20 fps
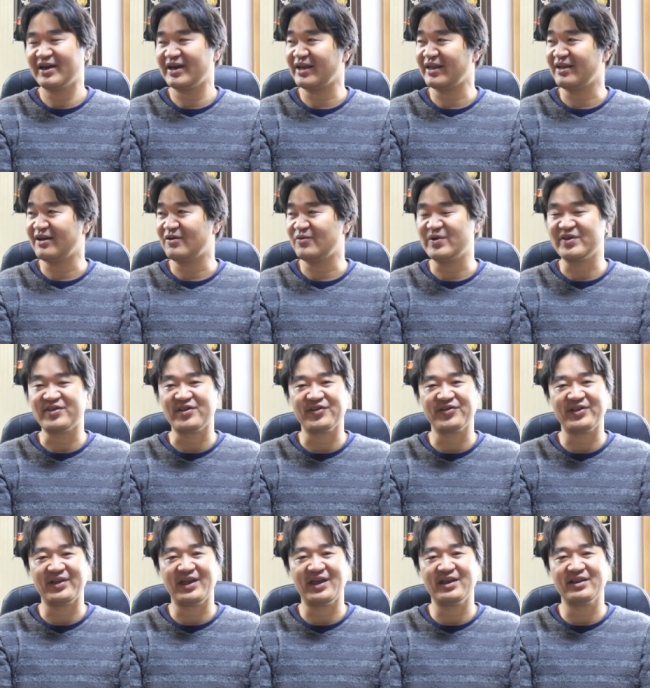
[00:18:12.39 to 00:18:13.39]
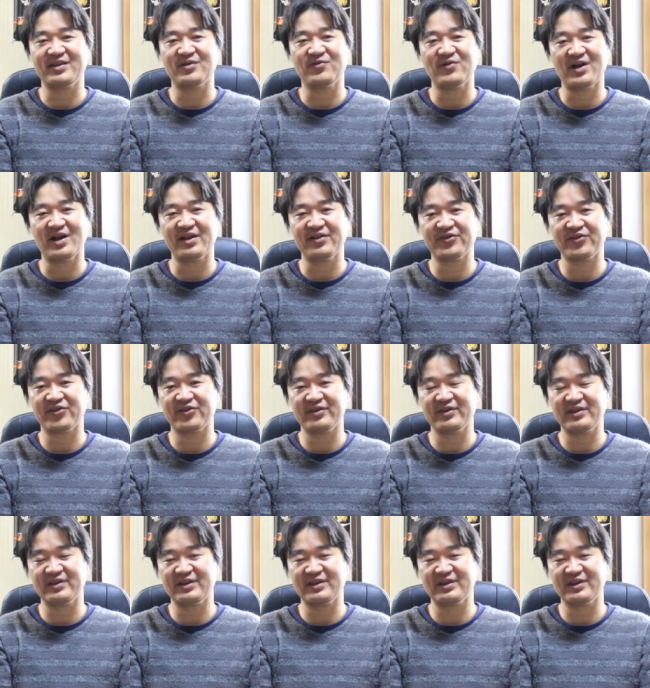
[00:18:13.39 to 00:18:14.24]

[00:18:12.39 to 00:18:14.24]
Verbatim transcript: you know, which is the the first